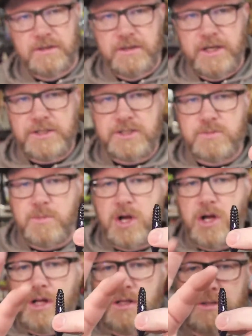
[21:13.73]
it's
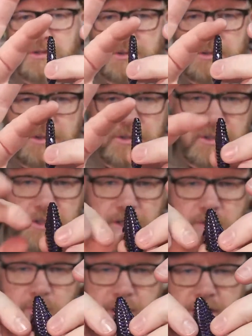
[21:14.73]
small
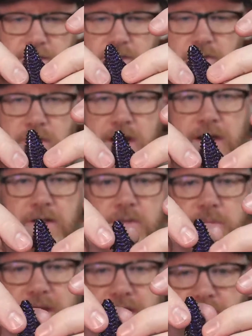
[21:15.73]
compared to a regular
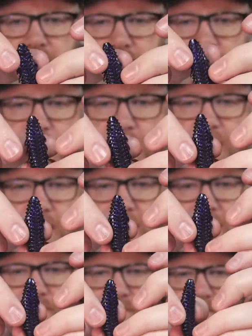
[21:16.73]
beaver. It's about
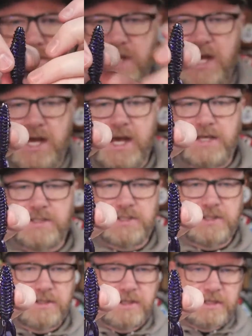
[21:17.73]
half the
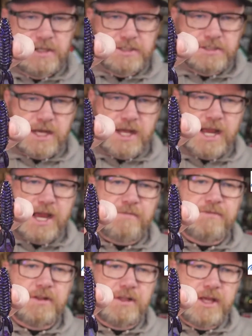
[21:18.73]
size. It's not
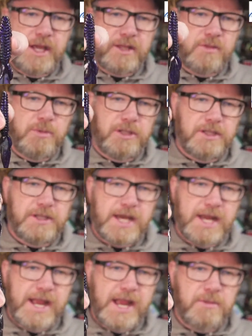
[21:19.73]
half the length, but the
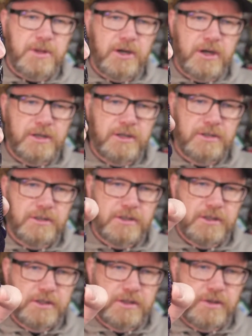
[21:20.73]
diameter
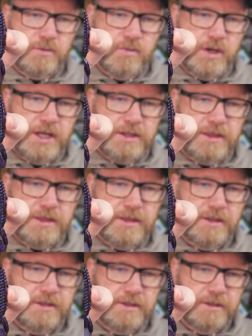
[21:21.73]
the width.
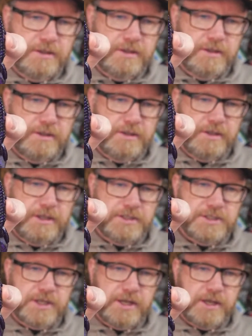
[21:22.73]

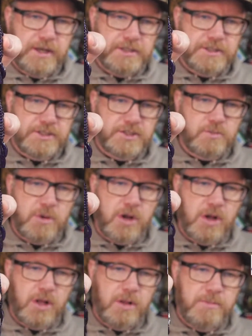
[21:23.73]
It's a it's a
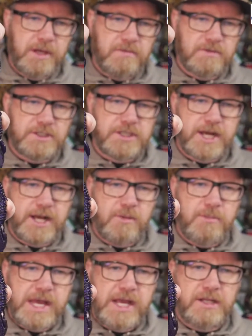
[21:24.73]
small beaver style
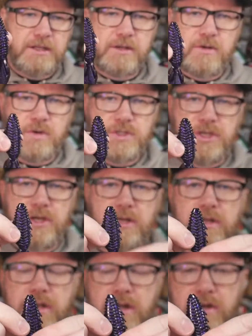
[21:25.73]
bait, and of course you
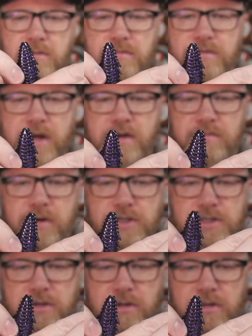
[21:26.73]
can you know very
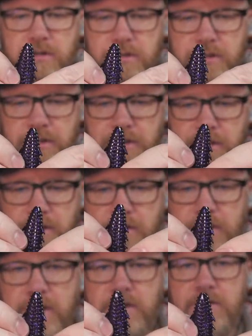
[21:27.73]
versatile. You
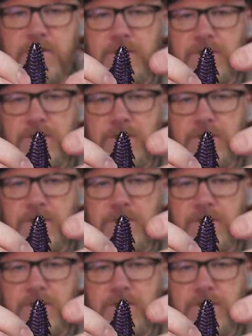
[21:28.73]
can